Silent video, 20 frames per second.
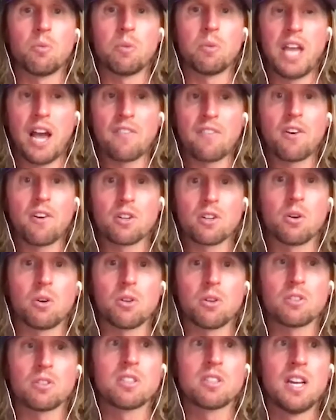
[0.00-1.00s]
We have our
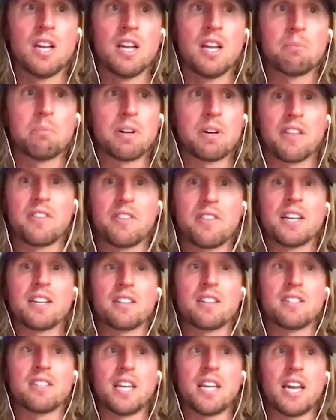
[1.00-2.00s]
goals, but at the end of
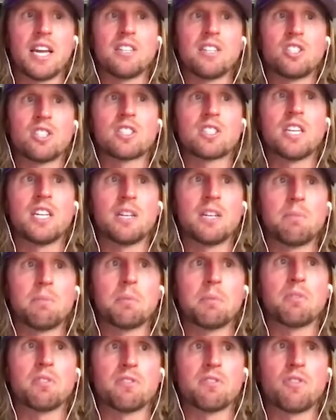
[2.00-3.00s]
the day, just getting
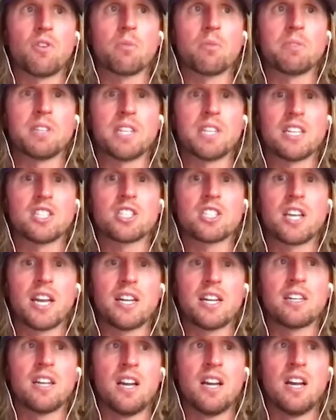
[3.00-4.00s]
people informed and
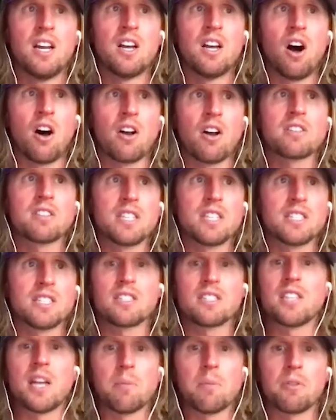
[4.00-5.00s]
educated, honestly, is a
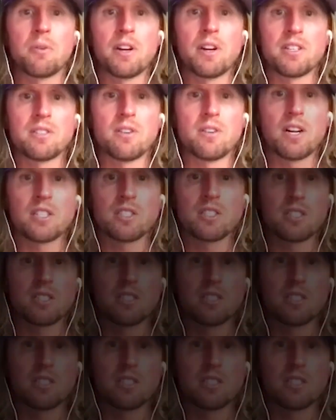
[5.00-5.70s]
step in the right direction.